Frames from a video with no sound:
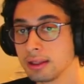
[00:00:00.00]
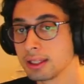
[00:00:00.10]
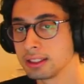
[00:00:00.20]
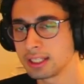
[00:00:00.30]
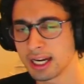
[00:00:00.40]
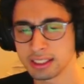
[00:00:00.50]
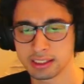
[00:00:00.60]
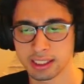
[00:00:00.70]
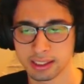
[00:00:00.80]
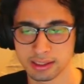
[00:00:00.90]
The
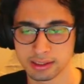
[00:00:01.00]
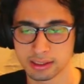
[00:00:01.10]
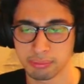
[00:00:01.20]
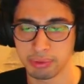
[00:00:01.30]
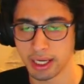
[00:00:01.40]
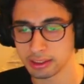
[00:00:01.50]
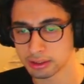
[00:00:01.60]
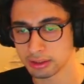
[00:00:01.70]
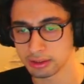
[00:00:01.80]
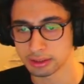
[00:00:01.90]
dungeons, the
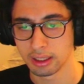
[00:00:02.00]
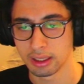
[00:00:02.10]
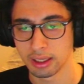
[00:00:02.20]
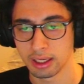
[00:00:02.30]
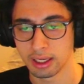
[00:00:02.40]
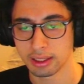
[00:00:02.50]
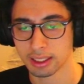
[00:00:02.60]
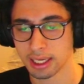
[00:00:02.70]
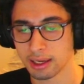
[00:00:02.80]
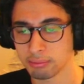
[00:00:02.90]
puzzles, the
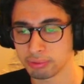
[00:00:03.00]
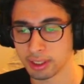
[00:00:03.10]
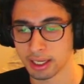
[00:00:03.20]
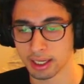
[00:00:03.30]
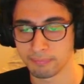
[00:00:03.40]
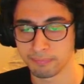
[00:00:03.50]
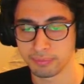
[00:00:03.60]
gameplay,